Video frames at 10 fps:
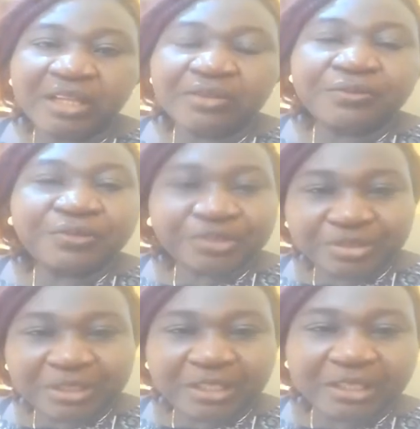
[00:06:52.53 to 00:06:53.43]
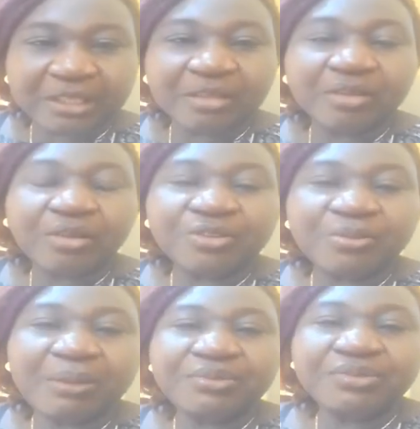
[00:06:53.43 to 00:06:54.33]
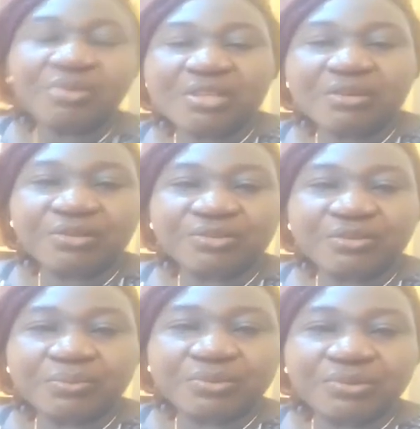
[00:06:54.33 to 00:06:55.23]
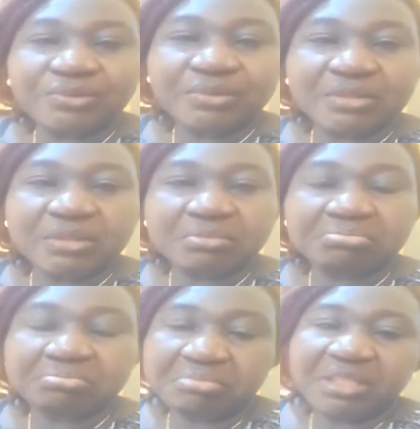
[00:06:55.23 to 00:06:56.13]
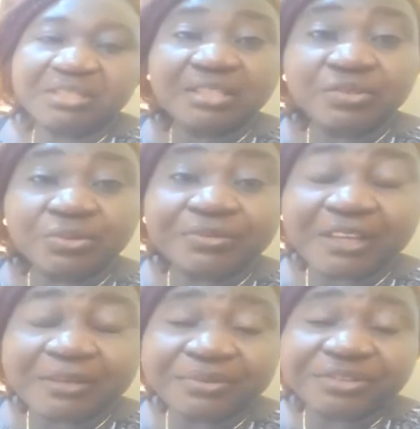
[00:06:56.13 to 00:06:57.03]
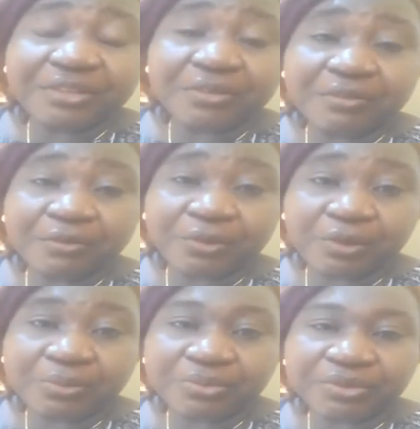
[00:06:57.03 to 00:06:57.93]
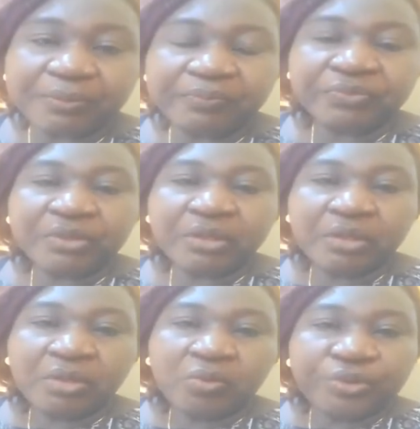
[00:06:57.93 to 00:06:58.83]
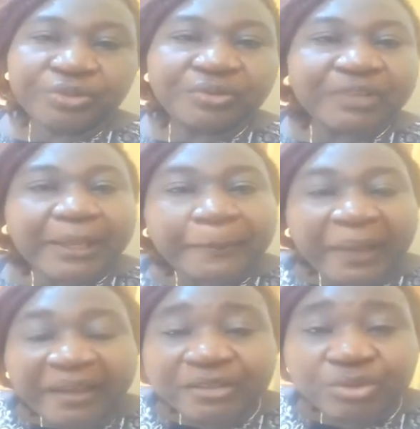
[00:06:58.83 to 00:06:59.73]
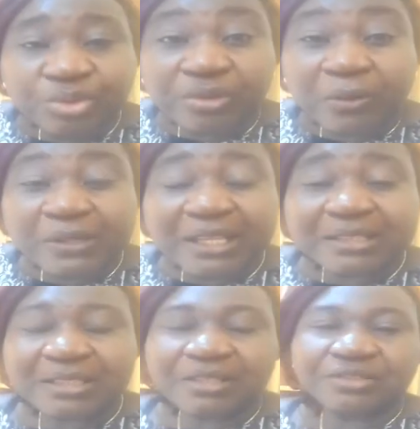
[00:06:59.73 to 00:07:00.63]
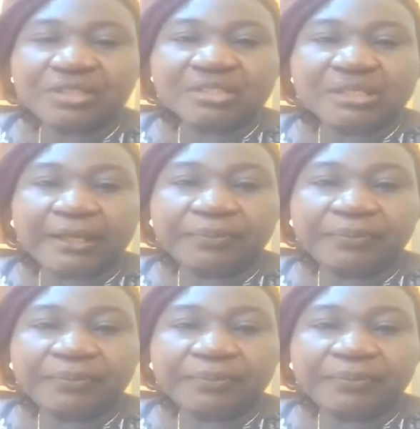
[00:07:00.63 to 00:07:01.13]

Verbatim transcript: And unfortunately, customer Abisoye contributes less than 5% of our volumes. We know that Pareto's formula tells us